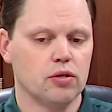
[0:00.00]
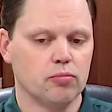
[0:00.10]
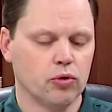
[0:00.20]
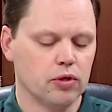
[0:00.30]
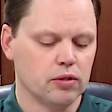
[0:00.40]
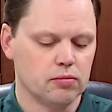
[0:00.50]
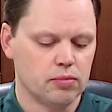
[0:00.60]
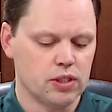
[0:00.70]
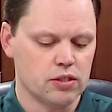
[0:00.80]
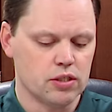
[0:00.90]
the important
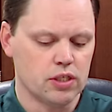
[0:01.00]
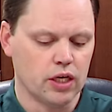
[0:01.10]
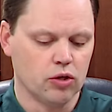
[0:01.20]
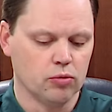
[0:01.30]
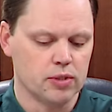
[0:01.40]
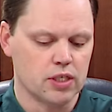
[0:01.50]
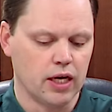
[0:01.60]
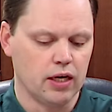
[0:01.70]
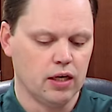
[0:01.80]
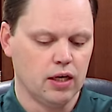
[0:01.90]
piece to take home is
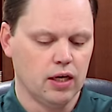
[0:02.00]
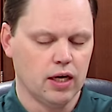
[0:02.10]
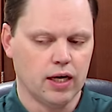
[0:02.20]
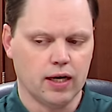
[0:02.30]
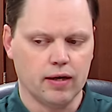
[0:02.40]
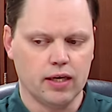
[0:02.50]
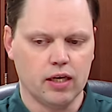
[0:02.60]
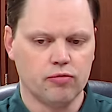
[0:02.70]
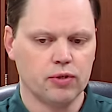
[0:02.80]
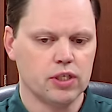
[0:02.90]
that uh,
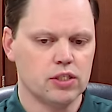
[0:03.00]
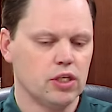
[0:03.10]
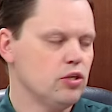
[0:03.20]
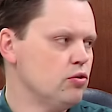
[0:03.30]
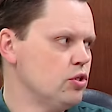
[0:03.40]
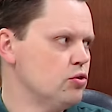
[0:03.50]
if we continue to